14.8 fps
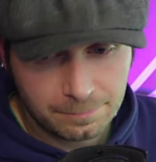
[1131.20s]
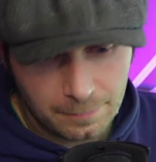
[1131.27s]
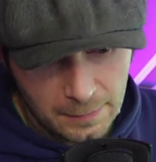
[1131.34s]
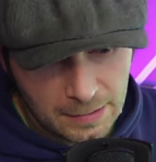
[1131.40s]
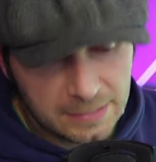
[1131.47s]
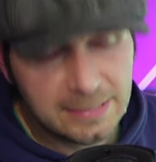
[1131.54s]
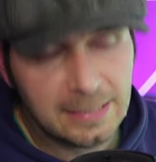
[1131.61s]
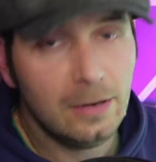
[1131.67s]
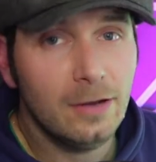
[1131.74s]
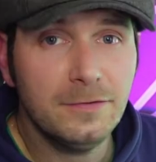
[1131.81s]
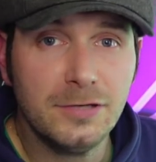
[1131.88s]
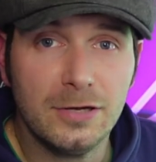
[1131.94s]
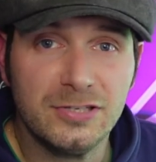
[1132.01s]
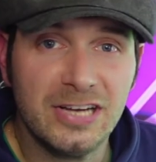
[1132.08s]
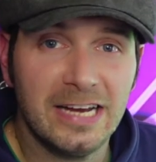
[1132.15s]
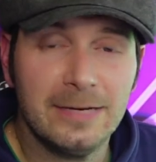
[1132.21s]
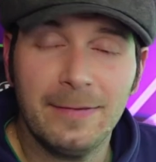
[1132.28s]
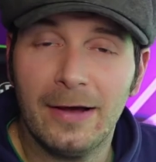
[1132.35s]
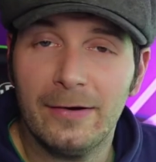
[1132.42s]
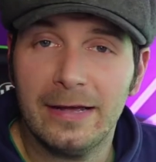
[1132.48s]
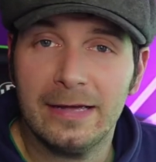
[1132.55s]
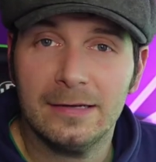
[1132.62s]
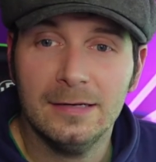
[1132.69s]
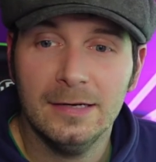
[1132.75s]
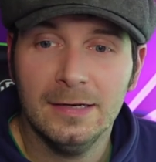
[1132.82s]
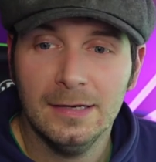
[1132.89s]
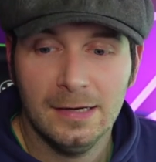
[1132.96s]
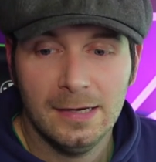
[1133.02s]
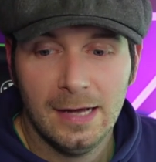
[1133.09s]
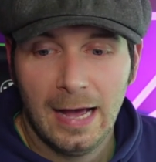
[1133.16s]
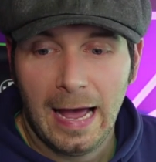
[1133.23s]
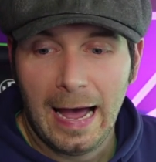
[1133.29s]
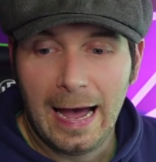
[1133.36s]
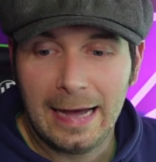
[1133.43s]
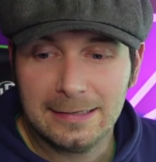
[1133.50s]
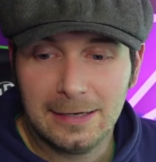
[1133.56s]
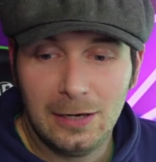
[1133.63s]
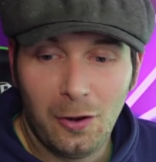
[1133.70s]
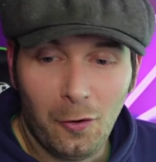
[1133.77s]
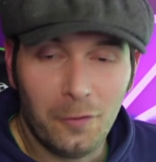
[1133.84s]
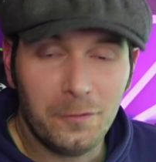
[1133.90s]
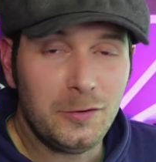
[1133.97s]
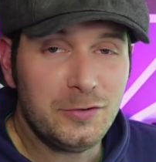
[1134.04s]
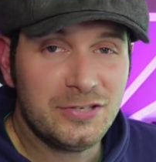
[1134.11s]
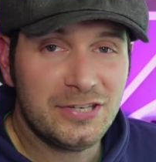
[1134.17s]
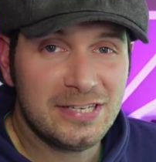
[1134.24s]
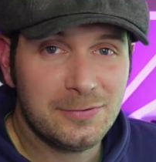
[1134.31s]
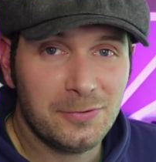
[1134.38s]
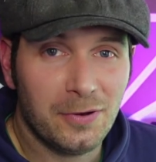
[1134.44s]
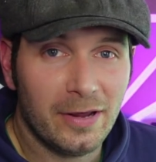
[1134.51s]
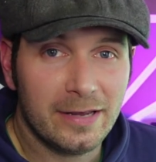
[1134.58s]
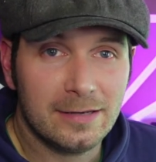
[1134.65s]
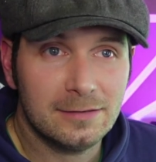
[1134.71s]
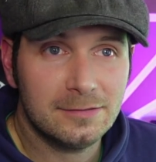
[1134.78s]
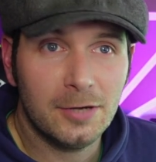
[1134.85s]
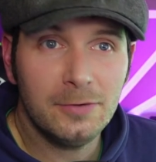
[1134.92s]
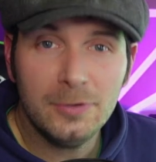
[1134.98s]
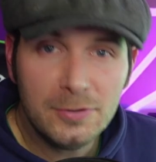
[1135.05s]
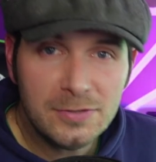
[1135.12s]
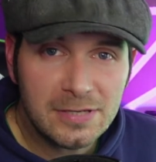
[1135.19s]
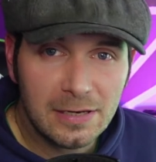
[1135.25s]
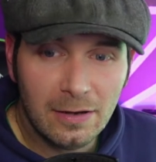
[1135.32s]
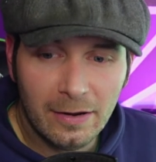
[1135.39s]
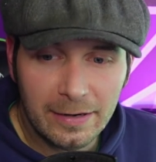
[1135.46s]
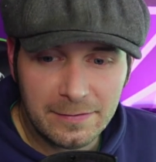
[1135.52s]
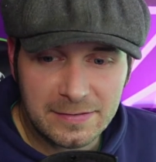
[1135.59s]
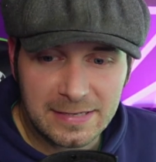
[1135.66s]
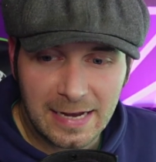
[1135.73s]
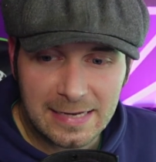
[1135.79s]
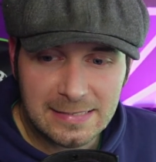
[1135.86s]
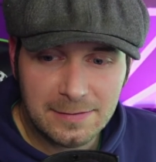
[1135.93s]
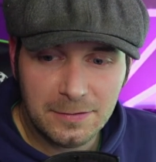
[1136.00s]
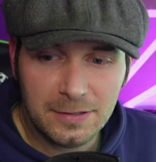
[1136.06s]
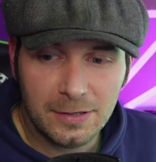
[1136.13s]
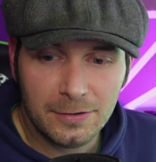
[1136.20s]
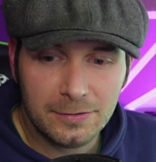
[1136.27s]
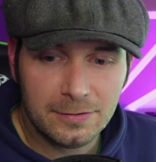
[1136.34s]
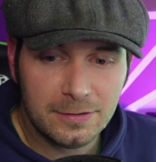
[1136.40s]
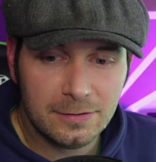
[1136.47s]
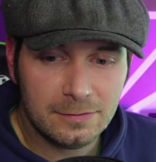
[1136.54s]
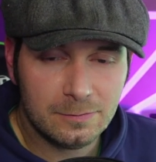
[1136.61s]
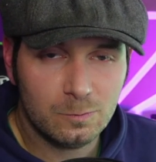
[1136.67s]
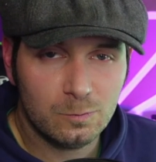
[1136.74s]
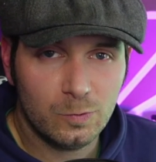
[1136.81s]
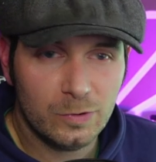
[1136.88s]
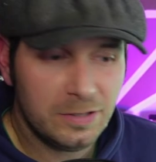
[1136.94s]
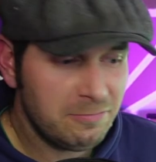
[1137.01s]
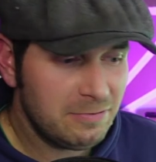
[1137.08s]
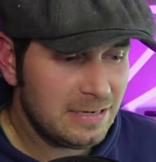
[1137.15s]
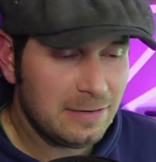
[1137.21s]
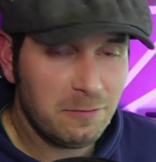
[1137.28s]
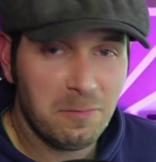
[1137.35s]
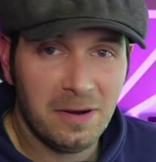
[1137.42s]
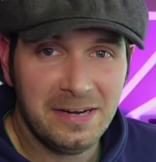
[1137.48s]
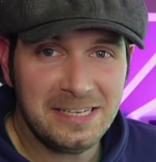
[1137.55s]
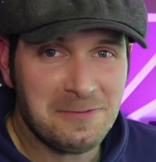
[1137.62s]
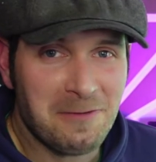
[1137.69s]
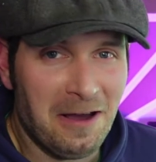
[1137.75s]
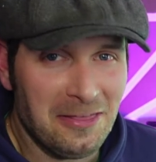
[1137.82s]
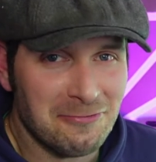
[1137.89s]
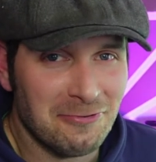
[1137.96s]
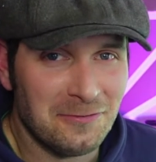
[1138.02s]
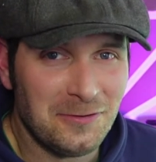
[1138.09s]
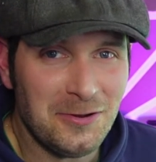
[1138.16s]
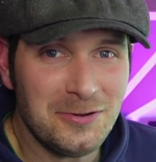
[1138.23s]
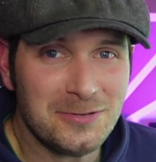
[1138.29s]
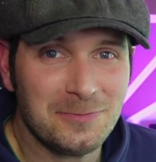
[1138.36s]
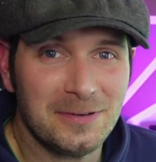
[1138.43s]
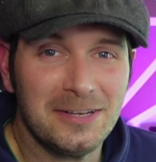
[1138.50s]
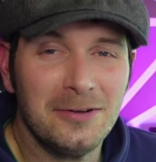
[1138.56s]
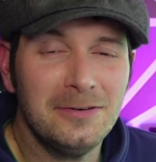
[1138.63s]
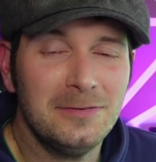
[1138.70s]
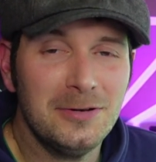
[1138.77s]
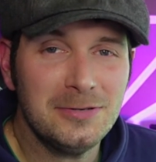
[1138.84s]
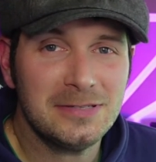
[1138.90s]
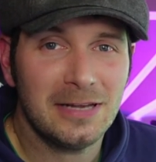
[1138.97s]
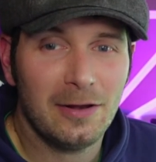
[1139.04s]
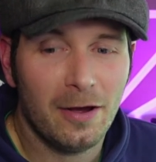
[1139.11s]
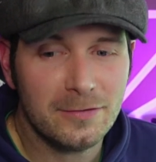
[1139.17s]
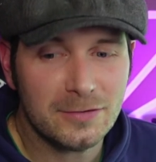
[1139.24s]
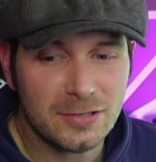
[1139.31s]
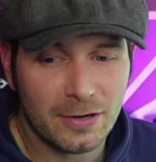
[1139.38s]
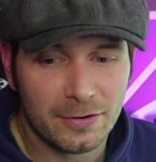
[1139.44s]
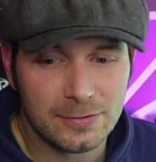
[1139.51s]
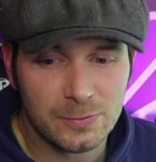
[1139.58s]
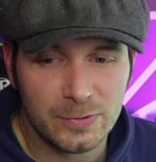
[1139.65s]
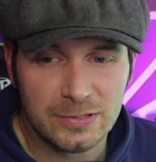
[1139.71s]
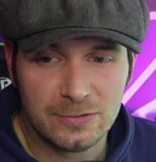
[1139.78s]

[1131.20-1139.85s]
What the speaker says: I did a live show chatting about it, and a lot of you just were like, don't lose the lives, Gaz. You know, we don't really give a monkeys about the reviews, but don't lose the live shows, which was